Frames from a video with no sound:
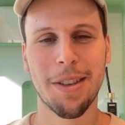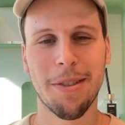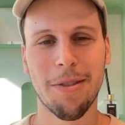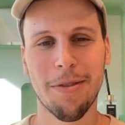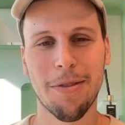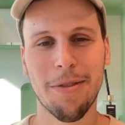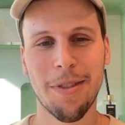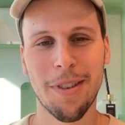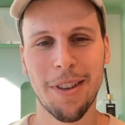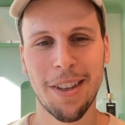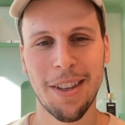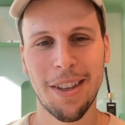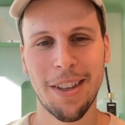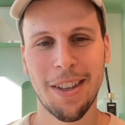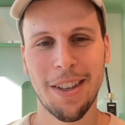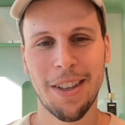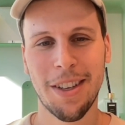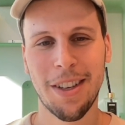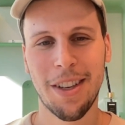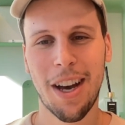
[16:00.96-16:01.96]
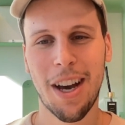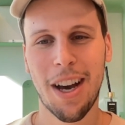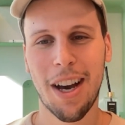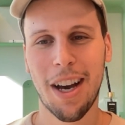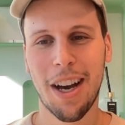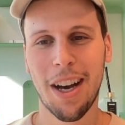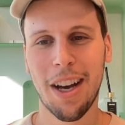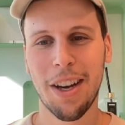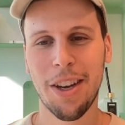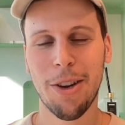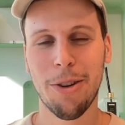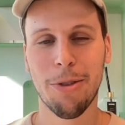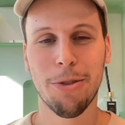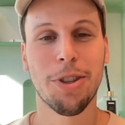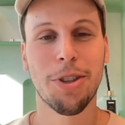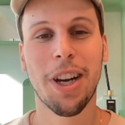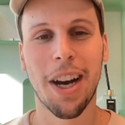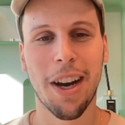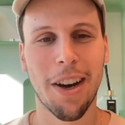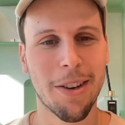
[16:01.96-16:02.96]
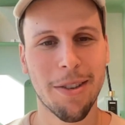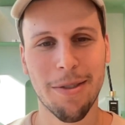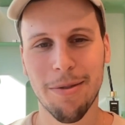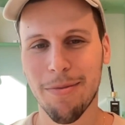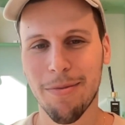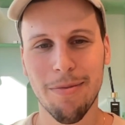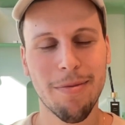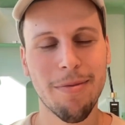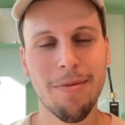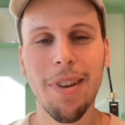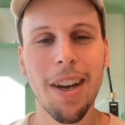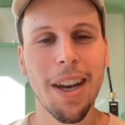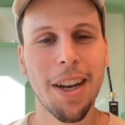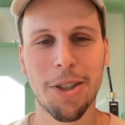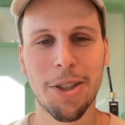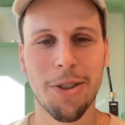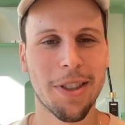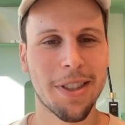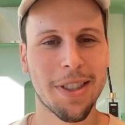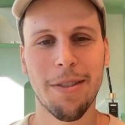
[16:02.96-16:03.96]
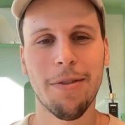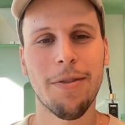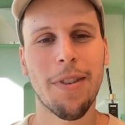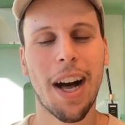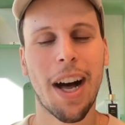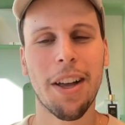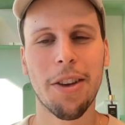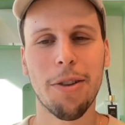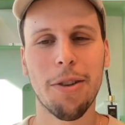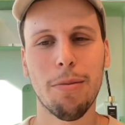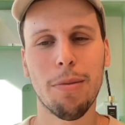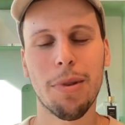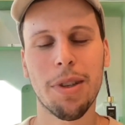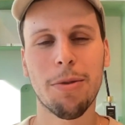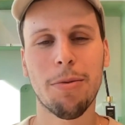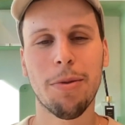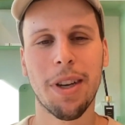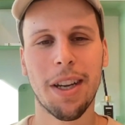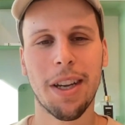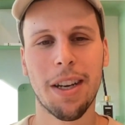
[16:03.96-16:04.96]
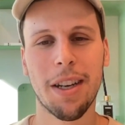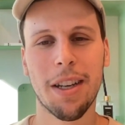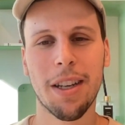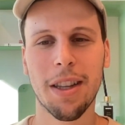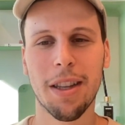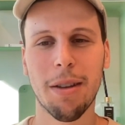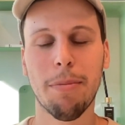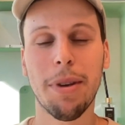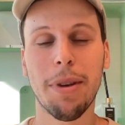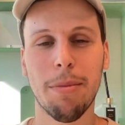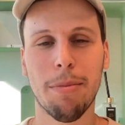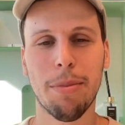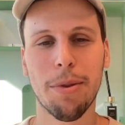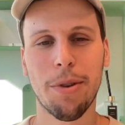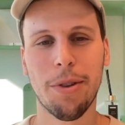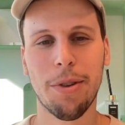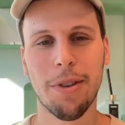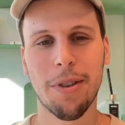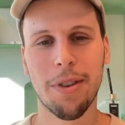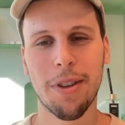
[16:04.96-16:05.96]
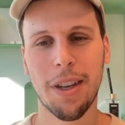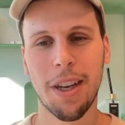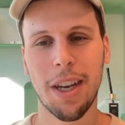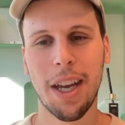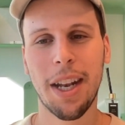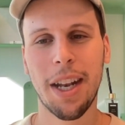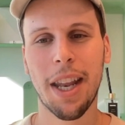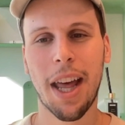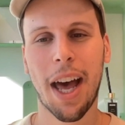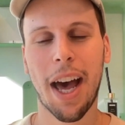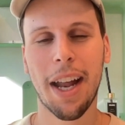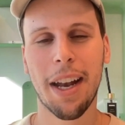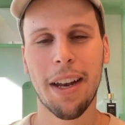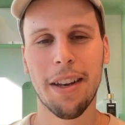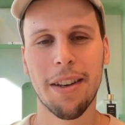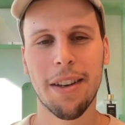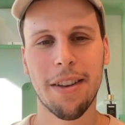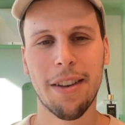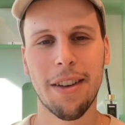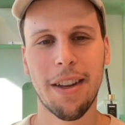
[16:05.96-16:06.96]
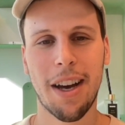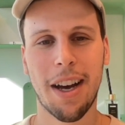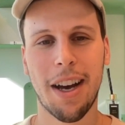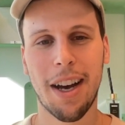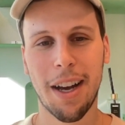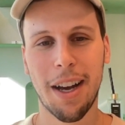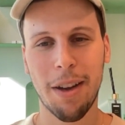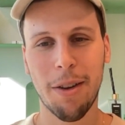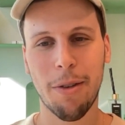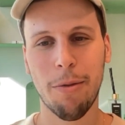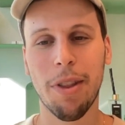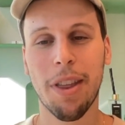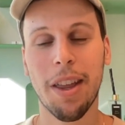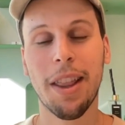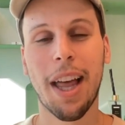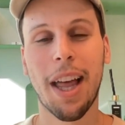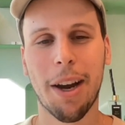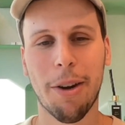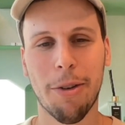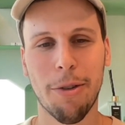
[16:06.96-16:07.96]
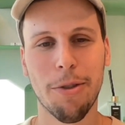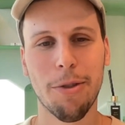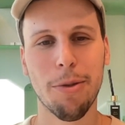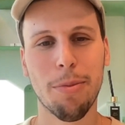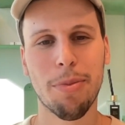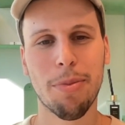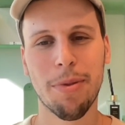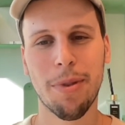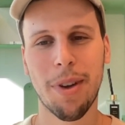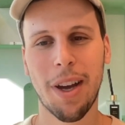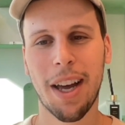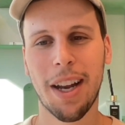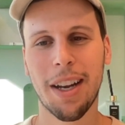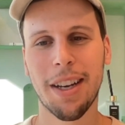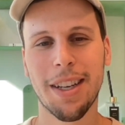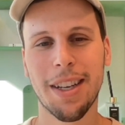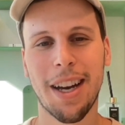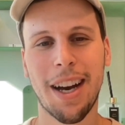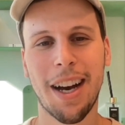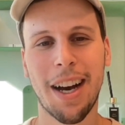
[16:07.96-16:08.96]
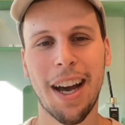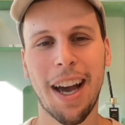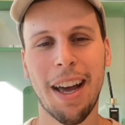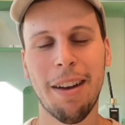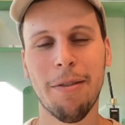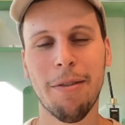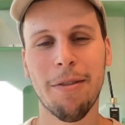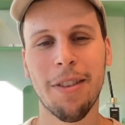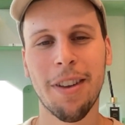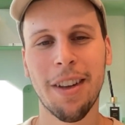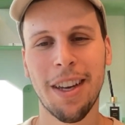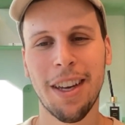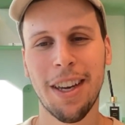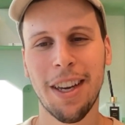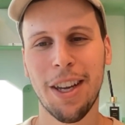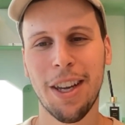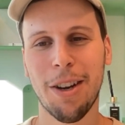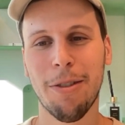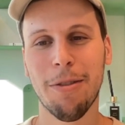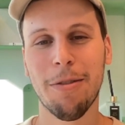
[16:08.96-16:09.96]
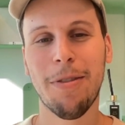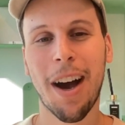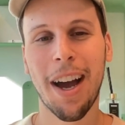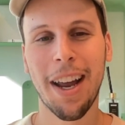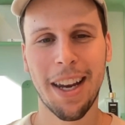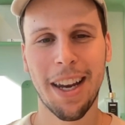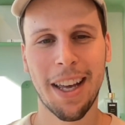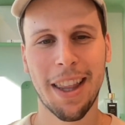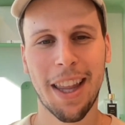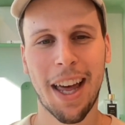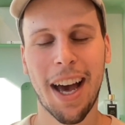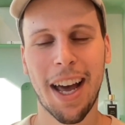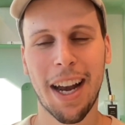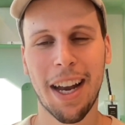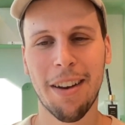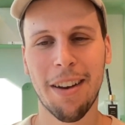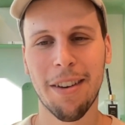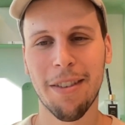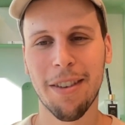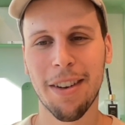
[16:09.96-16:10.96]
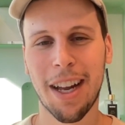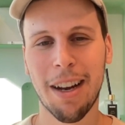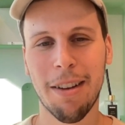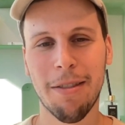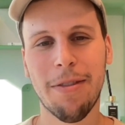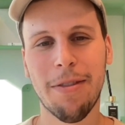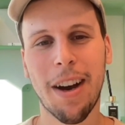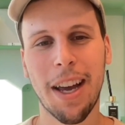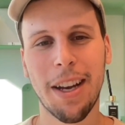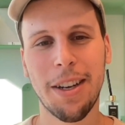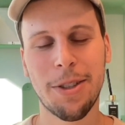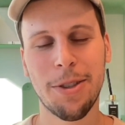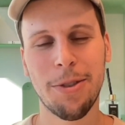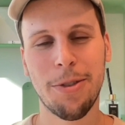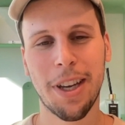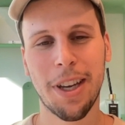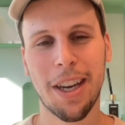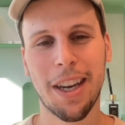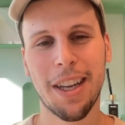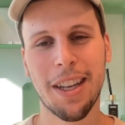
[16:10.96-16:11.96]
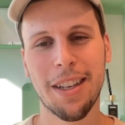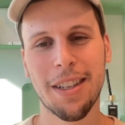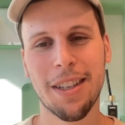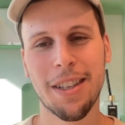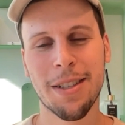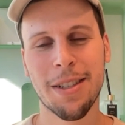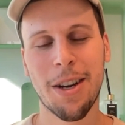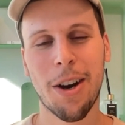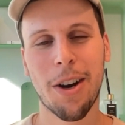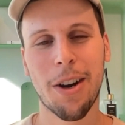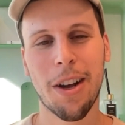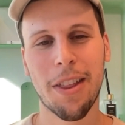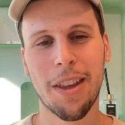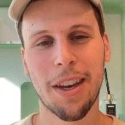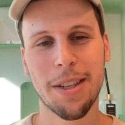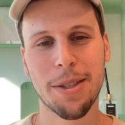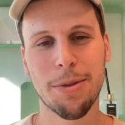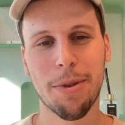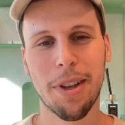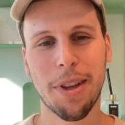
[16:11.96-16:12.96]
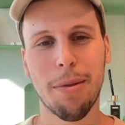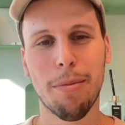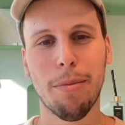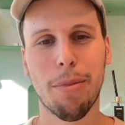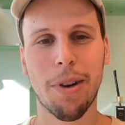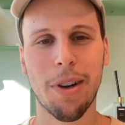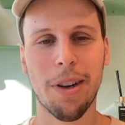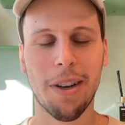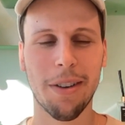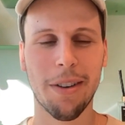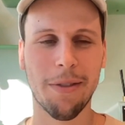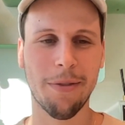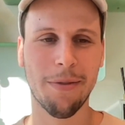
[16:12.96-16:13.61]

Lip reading: of shared interest and value between the people in that within that group, and finding that and kind of fine tuning it to start, I think, is really important.